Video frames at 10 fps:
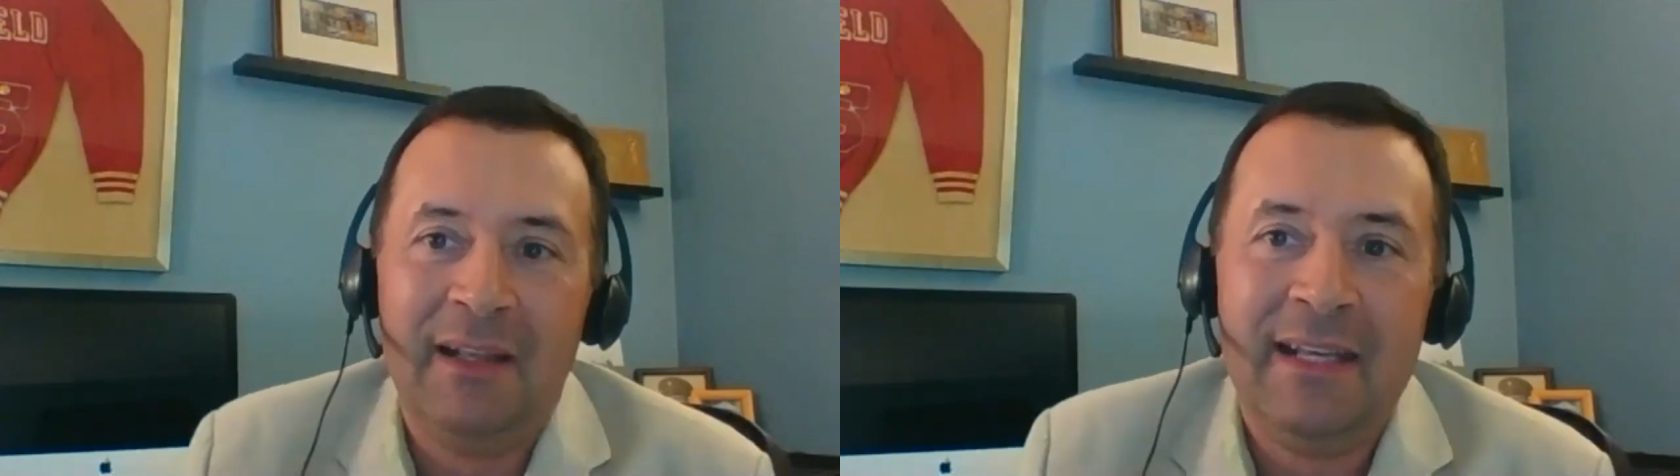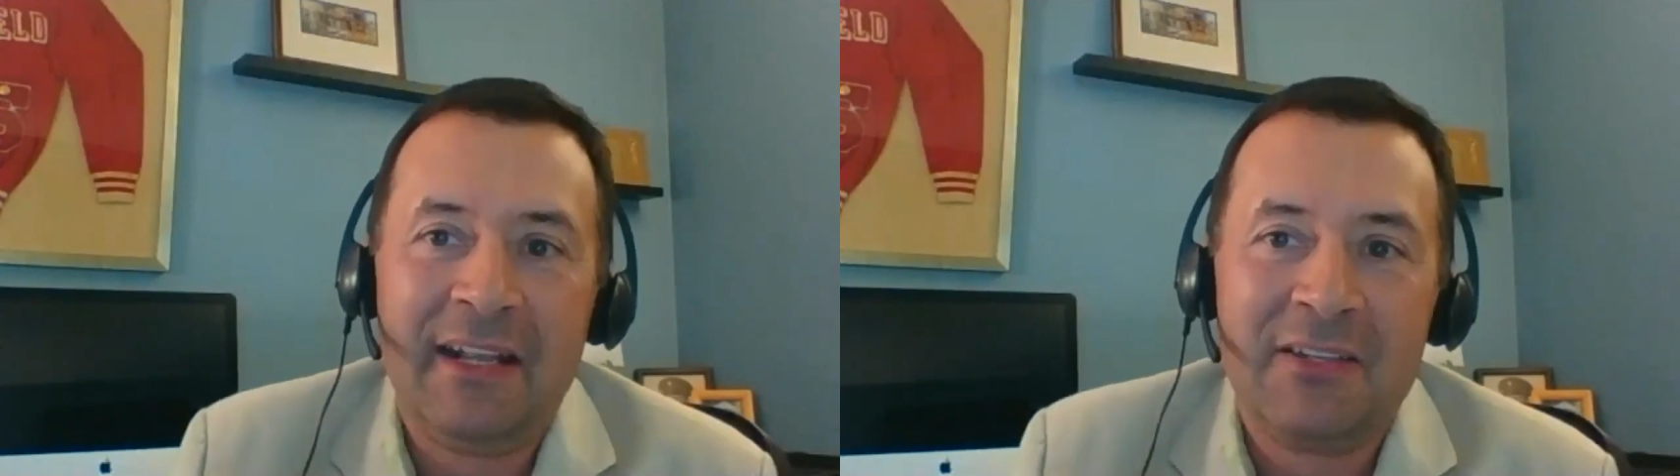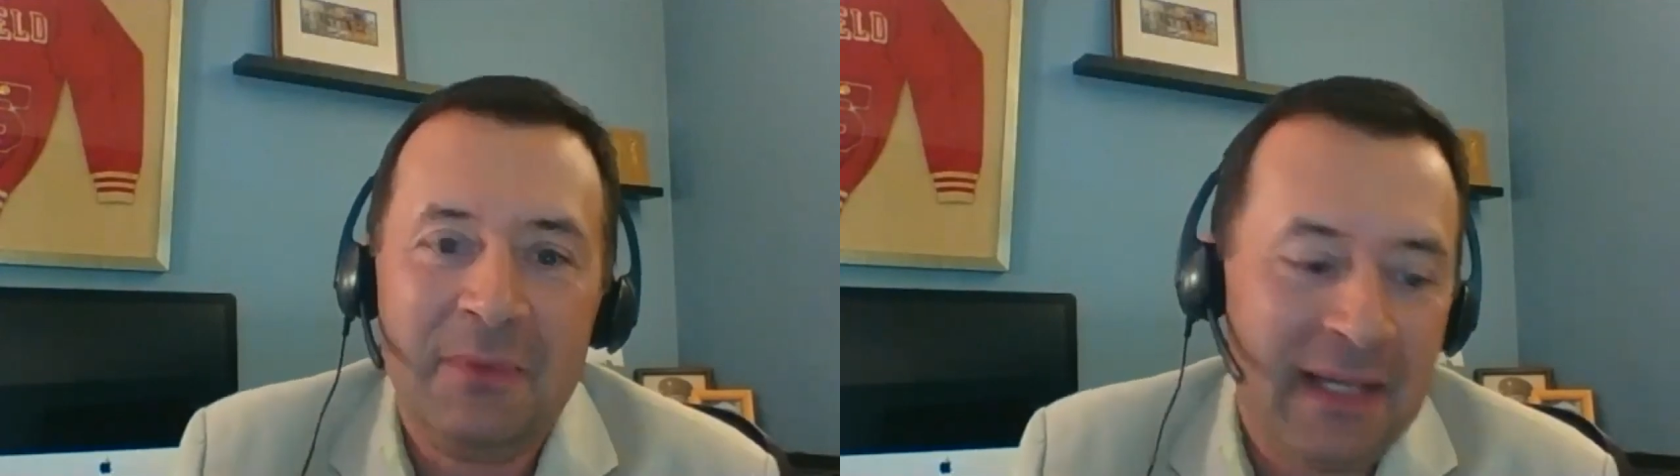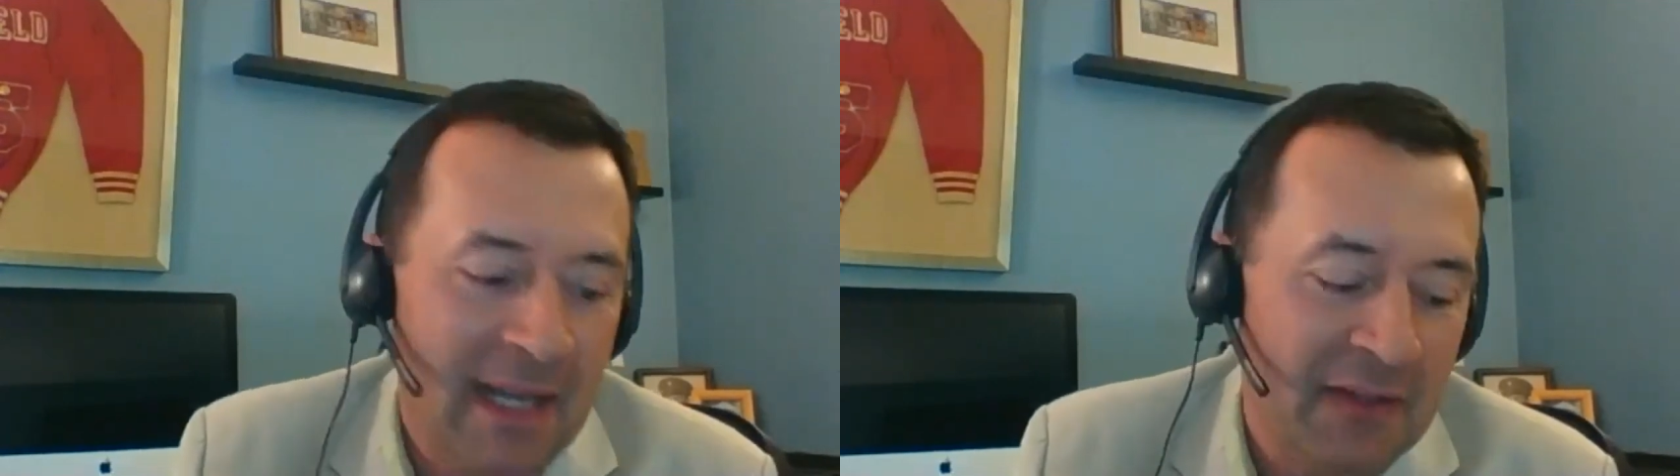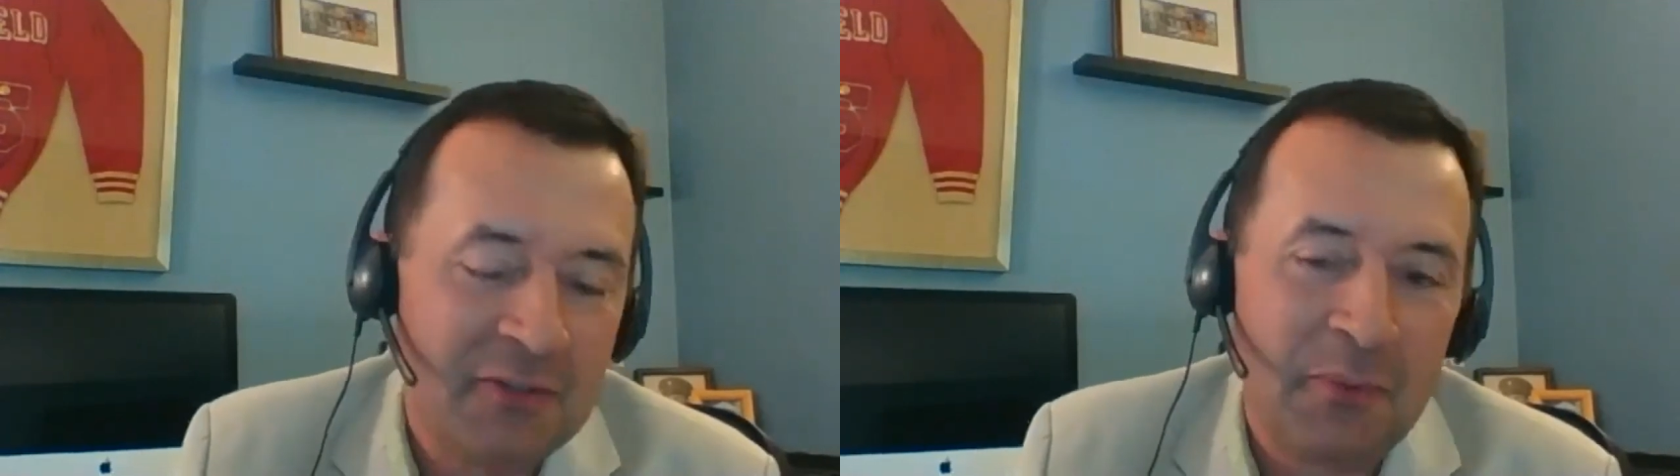next week
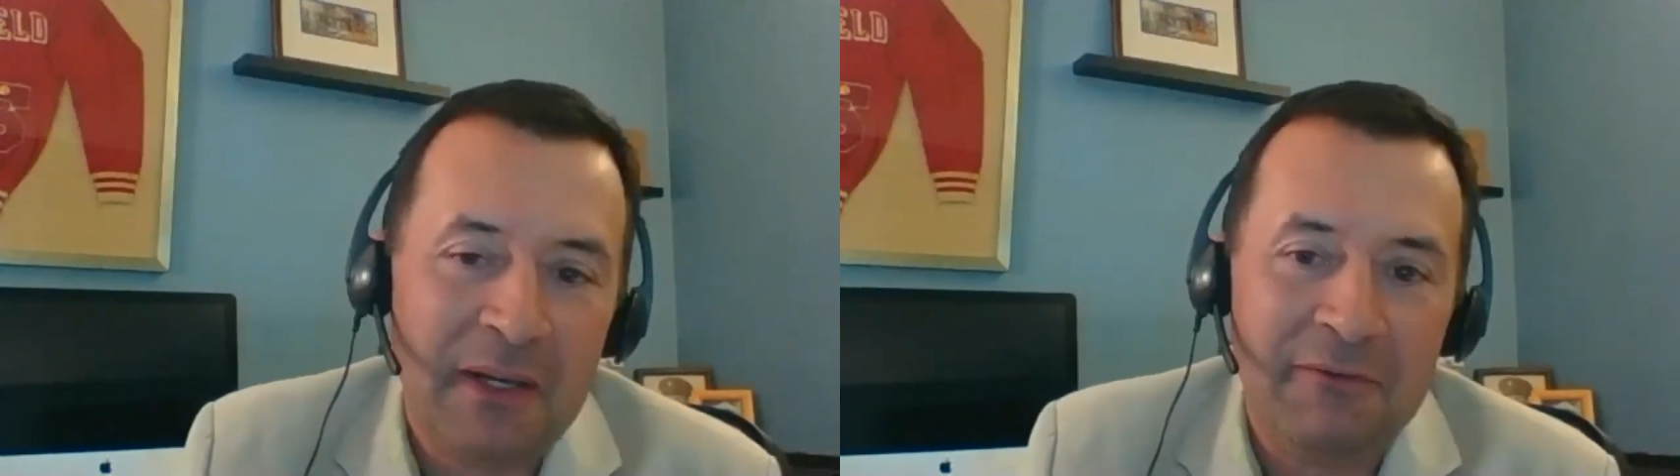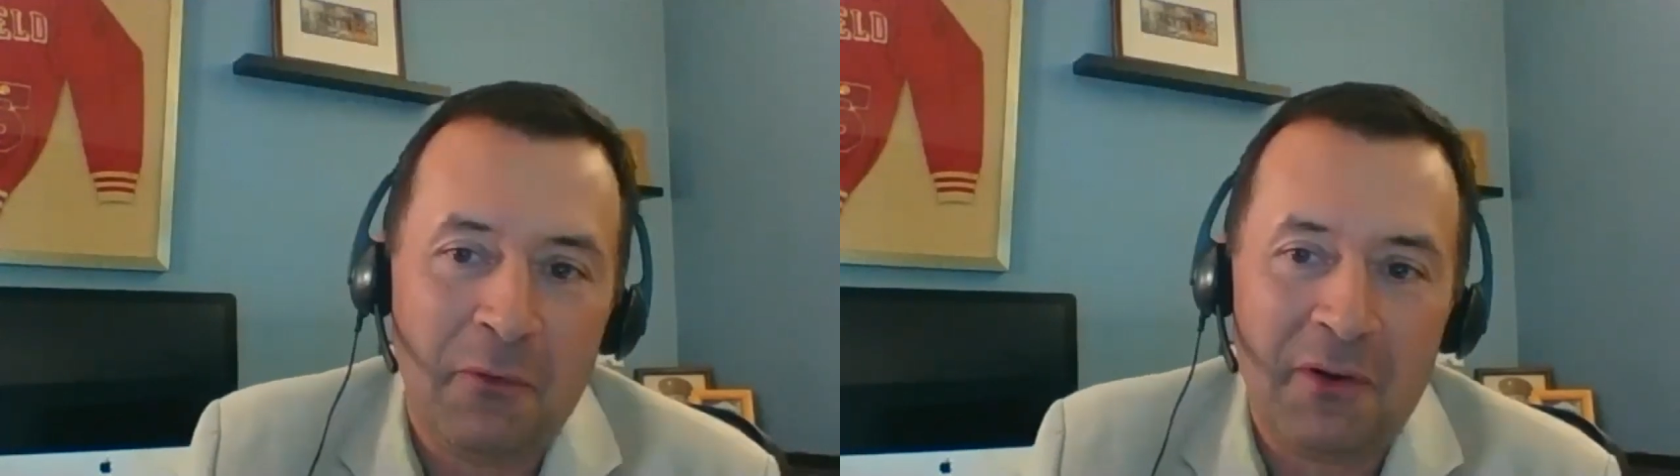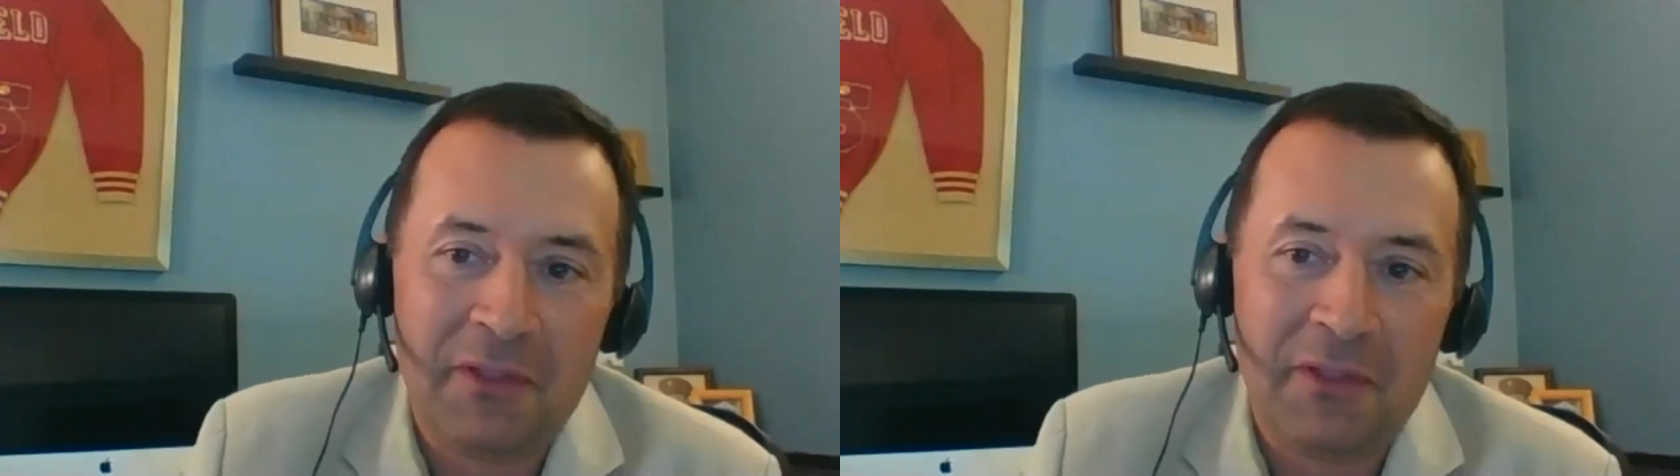on the 24th,